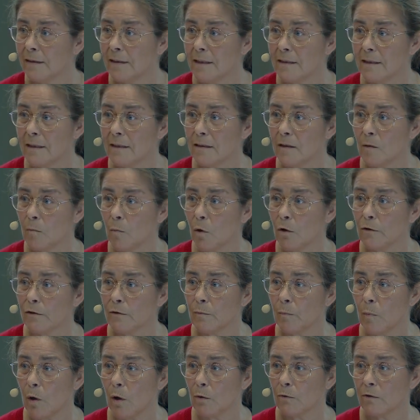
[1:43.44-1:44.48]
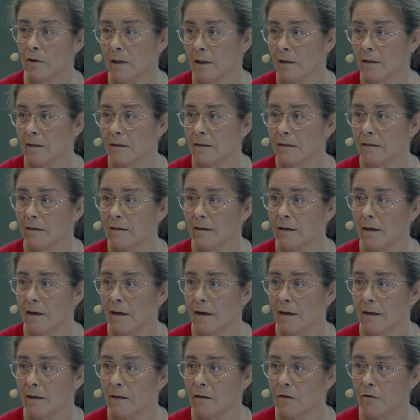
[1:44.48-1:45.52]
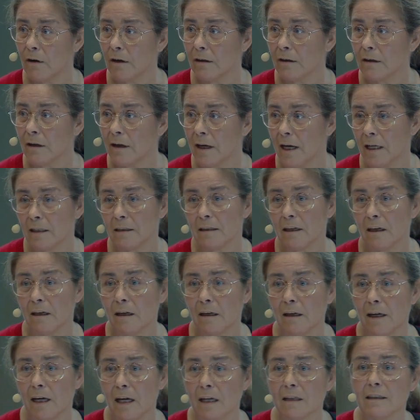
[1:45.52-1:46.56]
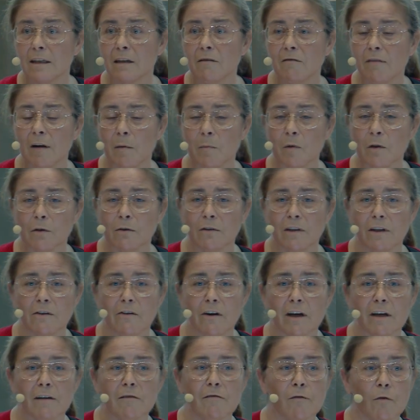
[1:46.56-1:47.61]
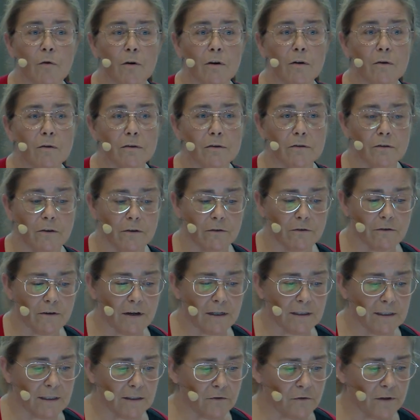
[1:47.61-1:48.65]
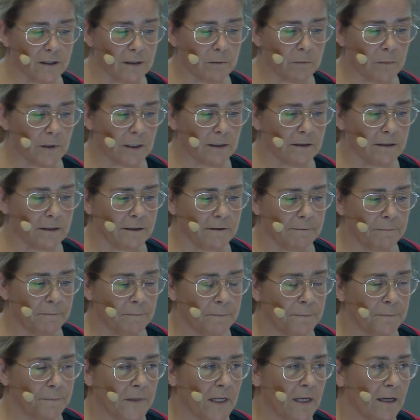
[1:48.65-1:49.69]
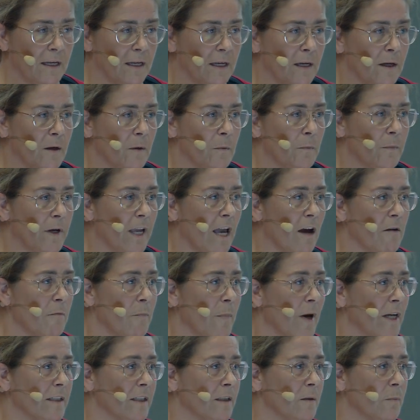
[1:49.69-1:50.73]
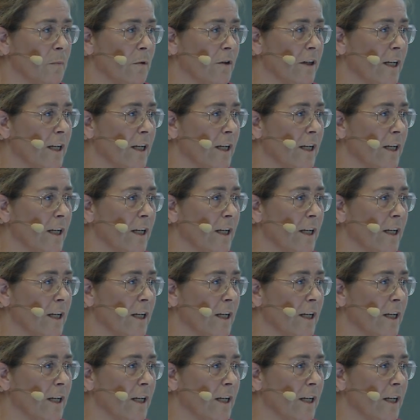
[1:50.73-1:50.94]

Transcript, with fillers: This is the most potent uh, drug, anti-inflammatory drug for osteoarthritis treatment. We have patent